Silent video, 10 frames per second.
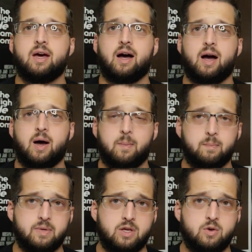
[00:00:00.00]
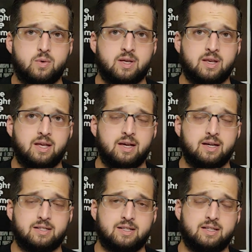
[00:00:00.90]
You can
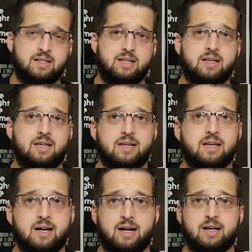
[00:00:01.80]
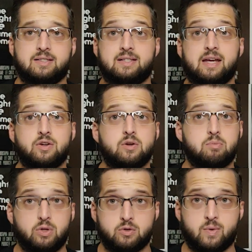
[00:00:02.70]
get the
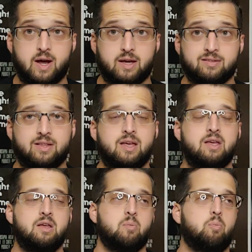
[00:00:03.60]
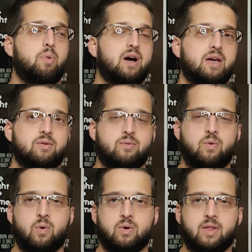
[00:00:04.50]
standard Blu-ray, but
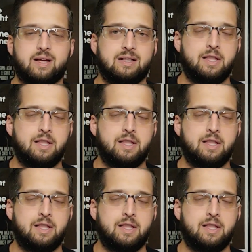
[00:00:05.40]
for like a